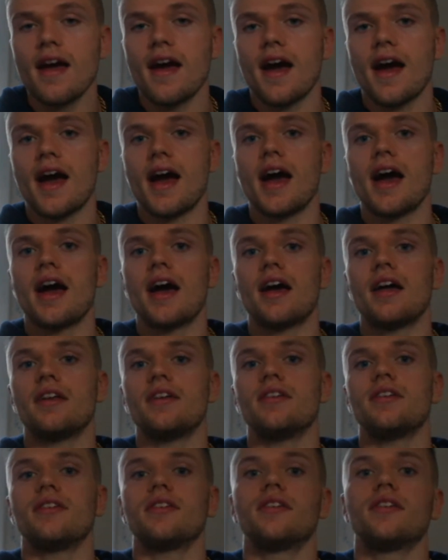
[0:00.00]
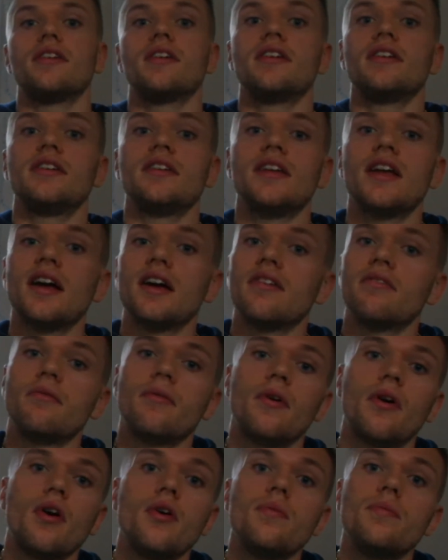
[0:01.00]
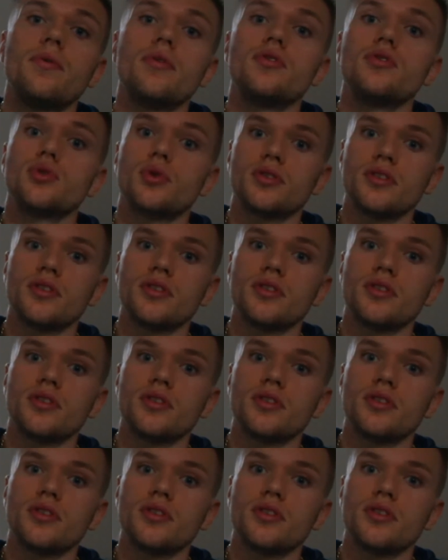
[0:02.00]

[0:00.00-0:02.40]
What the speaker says: And yeah, I hope you enjoyed the